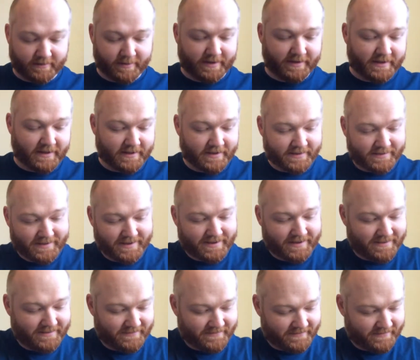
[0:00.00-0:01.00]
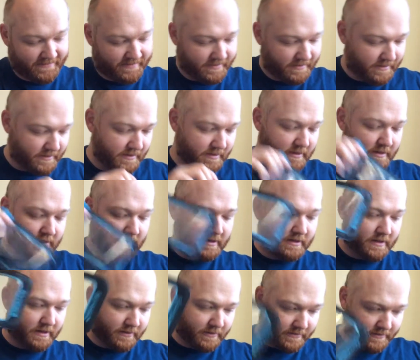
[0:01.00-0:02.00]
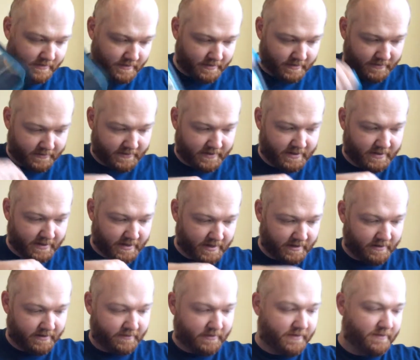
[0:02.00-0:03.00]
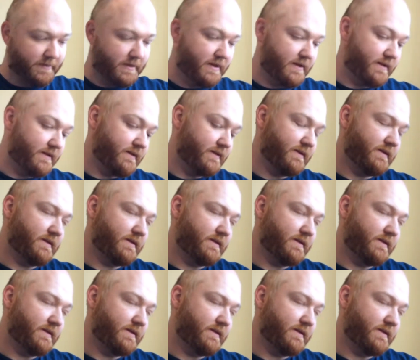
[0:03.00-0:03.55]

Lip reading: you about that in a second. The other thing I try to carry with me